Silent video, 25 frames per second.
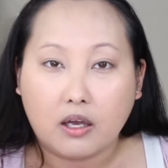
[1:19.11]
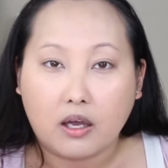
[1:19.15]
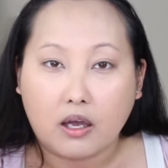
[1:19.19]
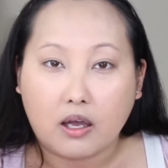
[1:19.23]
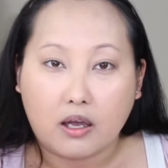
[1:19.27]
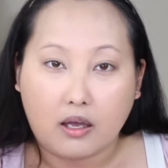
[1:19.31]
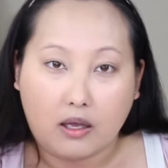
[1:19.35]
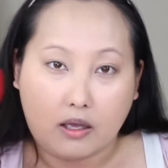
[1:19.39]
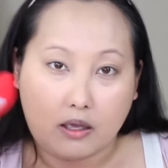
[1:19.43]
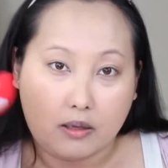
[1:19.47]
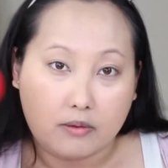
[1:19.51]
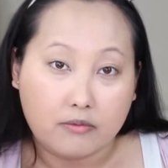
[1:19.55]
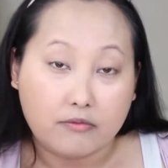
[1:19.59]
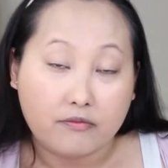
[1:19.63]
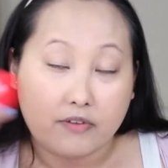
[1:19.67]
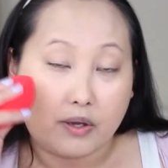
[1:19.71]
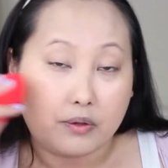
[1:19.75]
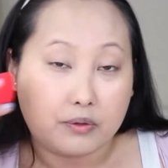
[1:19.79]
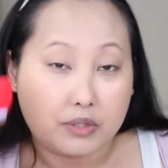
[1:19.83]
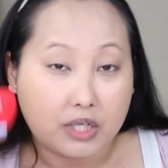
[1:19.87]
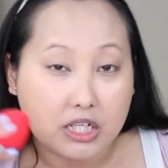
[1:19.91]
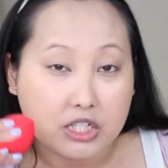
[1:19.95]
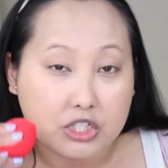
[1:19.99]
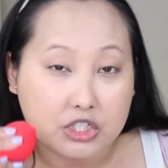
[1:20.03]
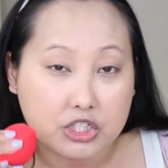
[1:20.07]

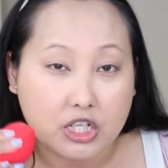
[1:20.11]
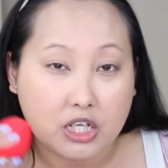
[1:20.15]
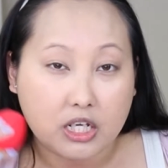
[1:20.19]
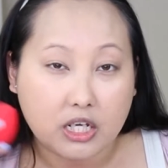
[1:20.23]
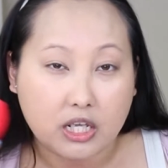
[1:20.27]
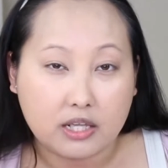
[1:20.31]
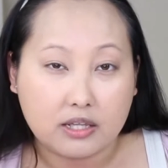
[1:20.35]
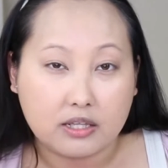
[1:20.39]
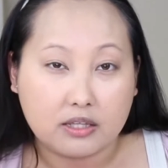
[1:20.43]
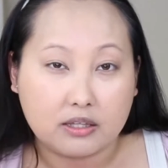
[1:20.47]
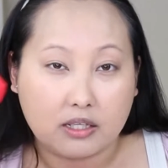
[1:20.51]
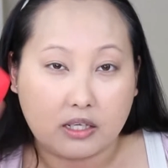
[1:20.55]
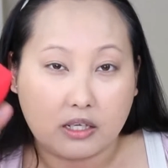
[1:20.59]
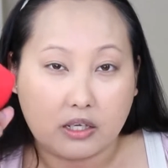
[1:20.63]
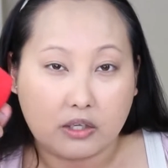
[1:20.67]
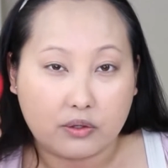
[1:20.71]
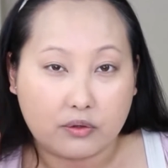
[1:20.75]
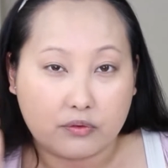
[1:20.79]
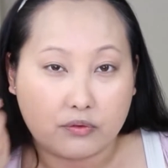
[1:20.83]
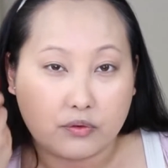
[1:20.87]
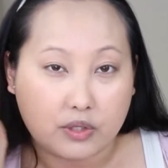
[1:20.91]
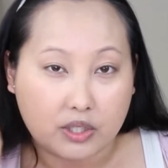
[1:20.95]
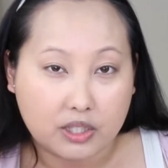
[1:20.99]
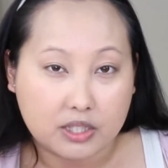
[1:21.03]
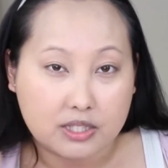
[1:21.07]
foundation and then the other
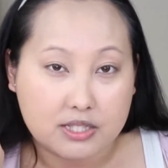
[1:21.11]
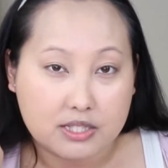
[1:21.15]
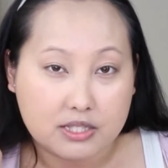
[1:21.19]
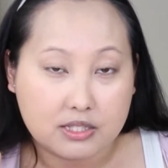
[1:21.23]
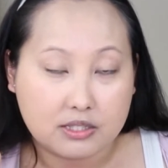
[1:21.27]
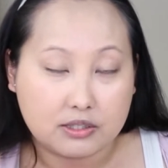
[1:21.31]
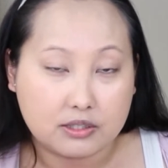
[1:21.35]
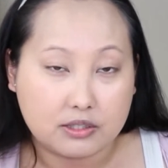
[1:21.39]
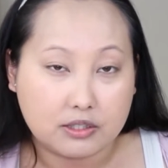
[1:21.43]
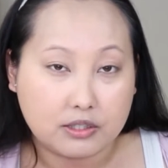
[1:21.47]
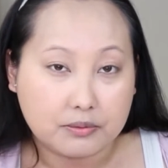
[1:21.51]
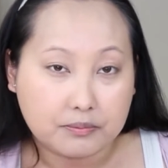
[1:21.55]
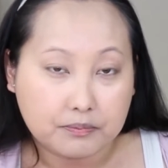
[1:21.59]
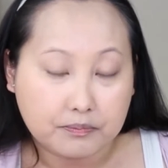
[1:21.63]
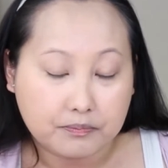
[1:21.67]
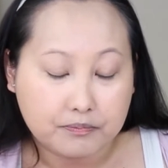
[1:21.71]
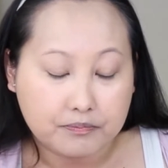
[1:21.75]
for concealer.